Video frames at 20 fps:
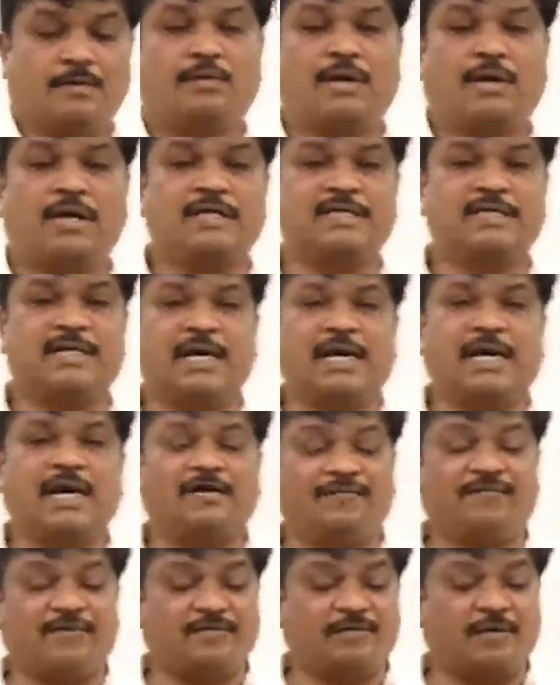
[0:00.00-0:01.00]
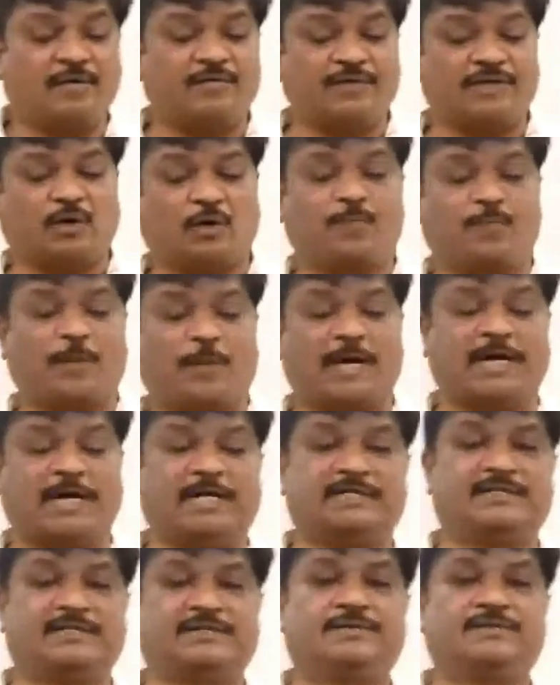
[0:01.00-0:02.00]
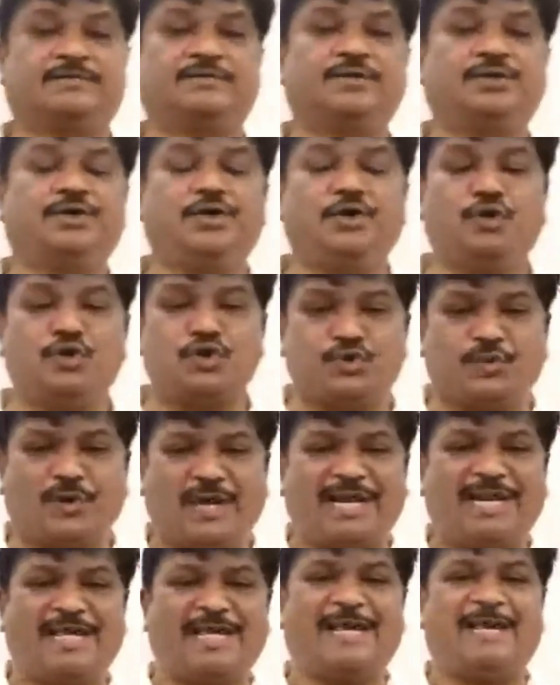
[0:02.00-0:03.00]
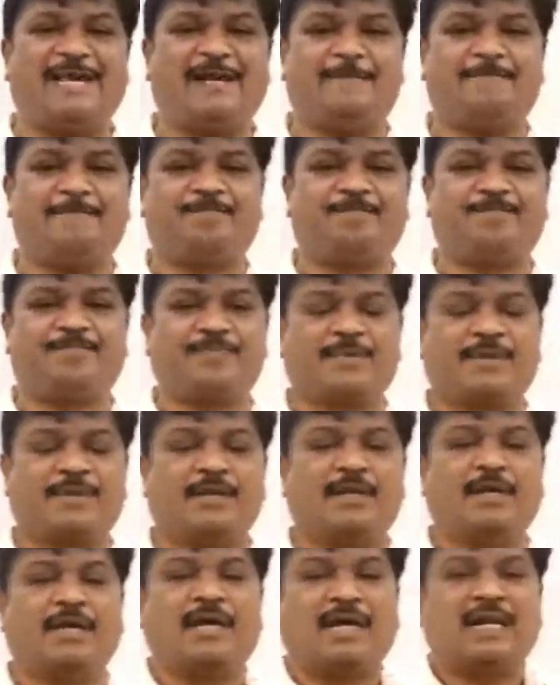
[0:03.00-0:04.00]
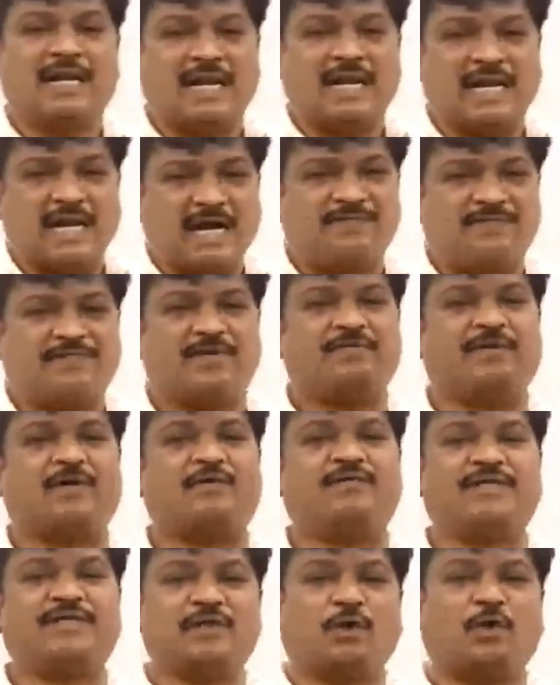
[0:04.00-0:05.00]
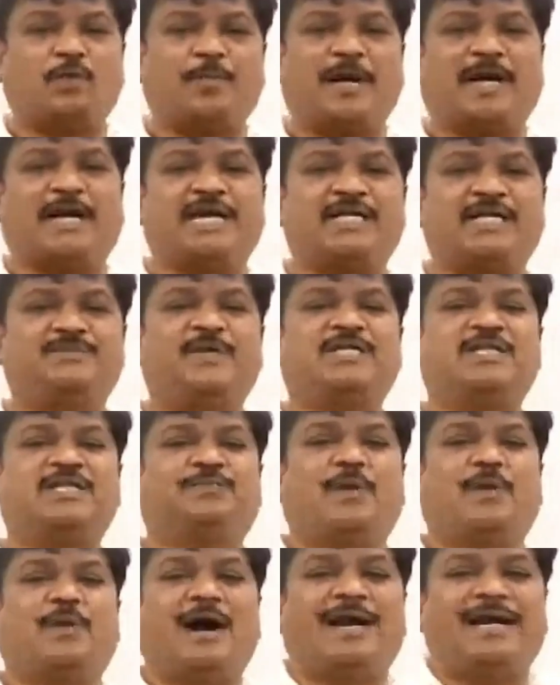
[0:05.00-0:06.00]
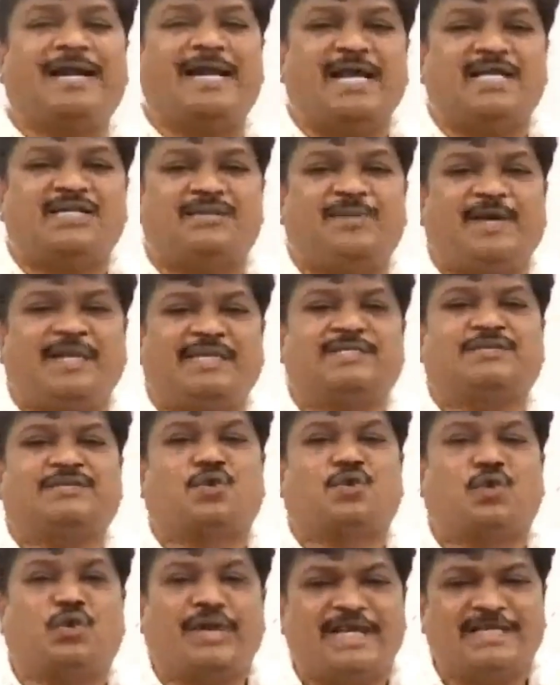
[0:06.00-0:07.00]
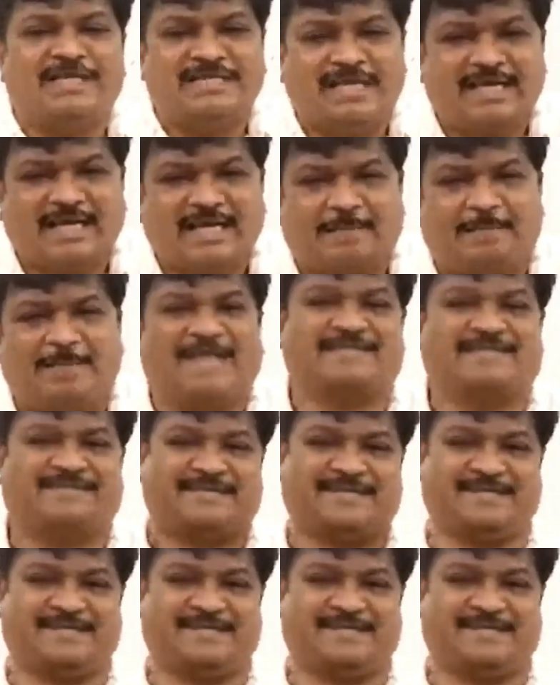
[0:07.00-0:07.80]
is runoff river without pondage? Usually, runoff river without pondage means storaging capacity.